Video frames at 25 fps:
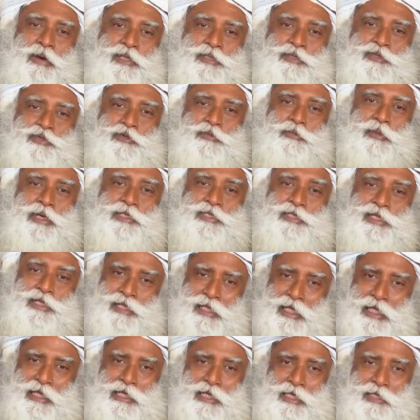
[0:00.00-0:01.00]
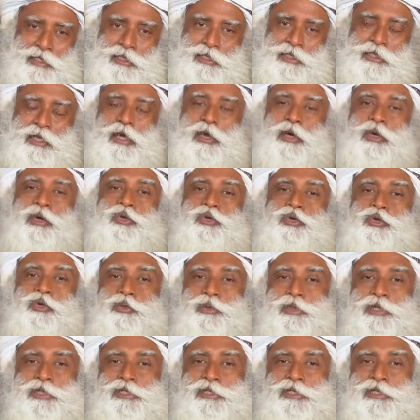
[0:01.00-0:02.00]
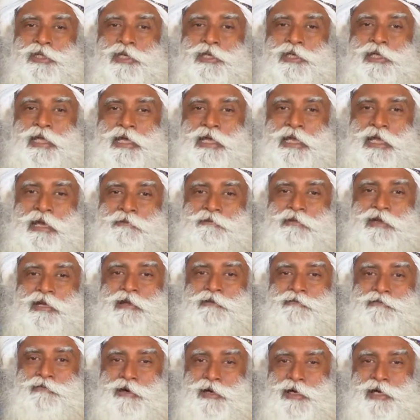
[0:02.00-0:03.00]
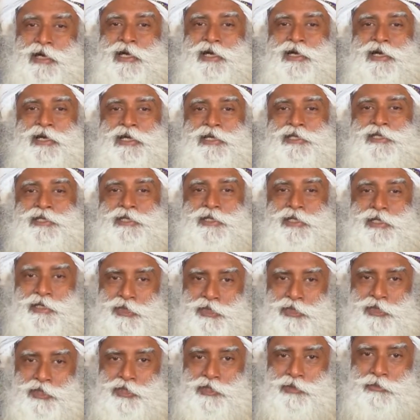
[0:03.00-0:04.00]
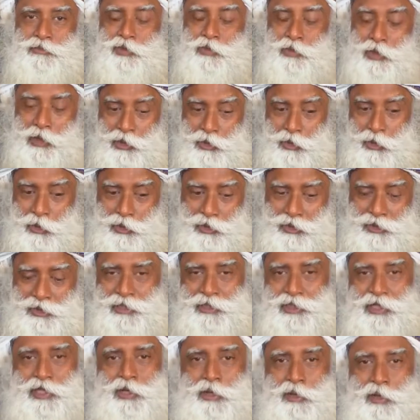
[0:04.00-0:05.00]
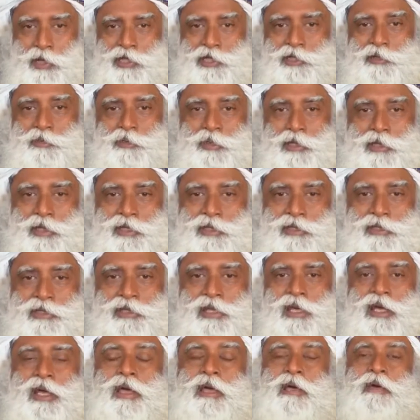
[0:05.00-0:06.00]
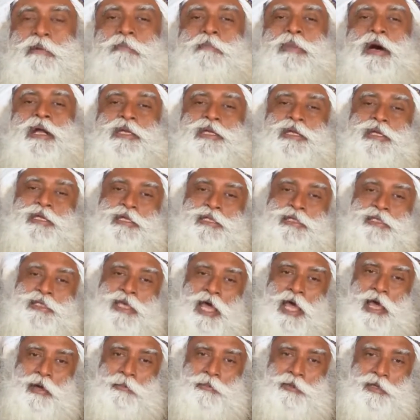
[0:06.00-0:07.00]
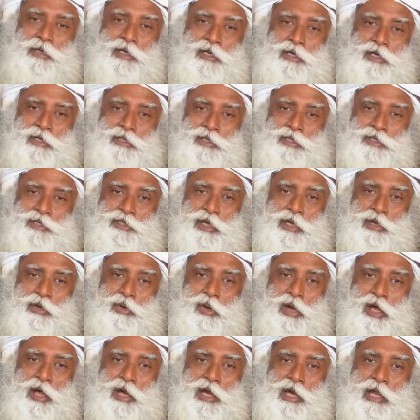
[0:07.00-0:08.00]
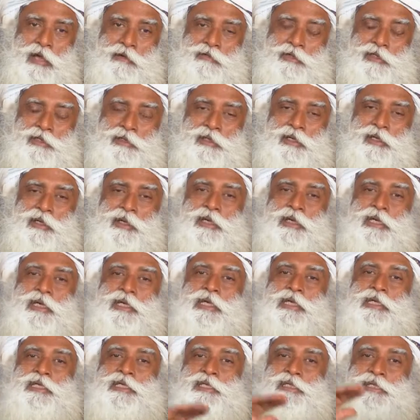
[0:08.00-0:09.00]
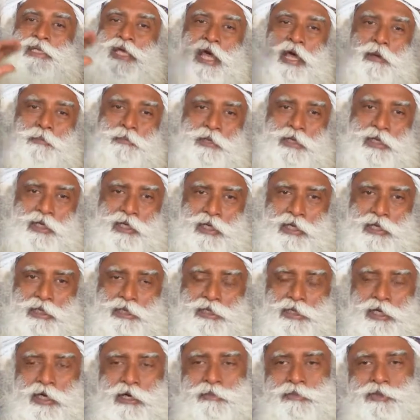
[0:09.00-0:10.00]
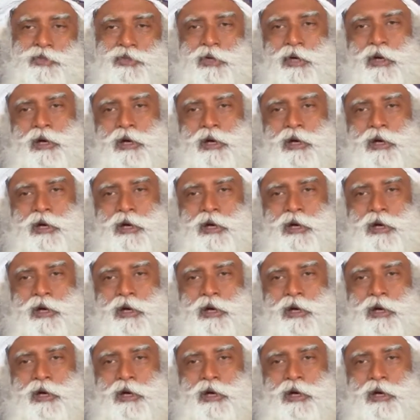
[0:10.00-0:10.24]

month, two months and then eat it, you will see the level of alertness in the system, you will notice it in your experience. But it is happening at the cellular level, it is happening in terms